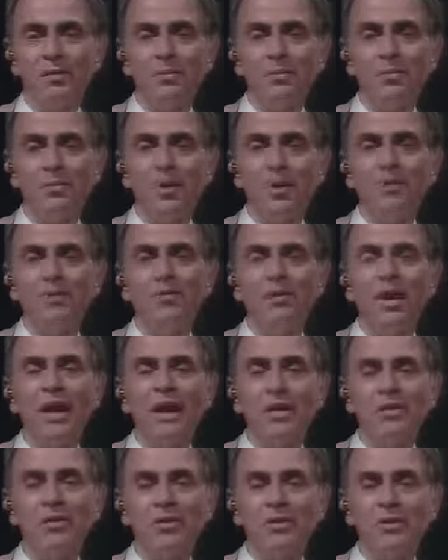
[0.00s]
might
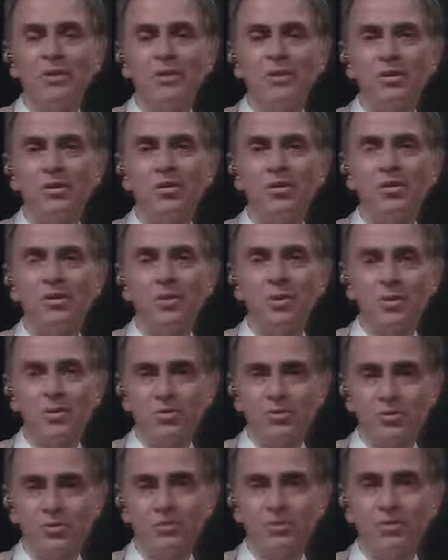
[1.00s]
answer this
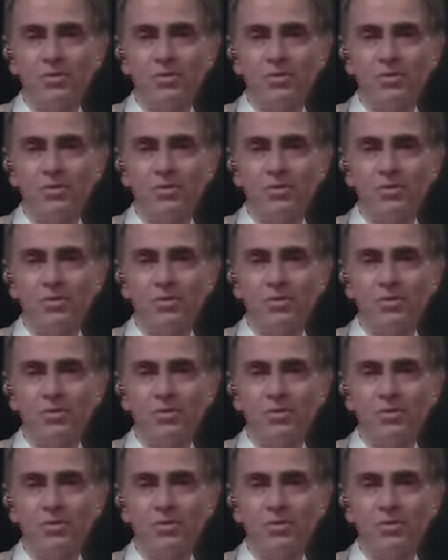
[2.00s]
question.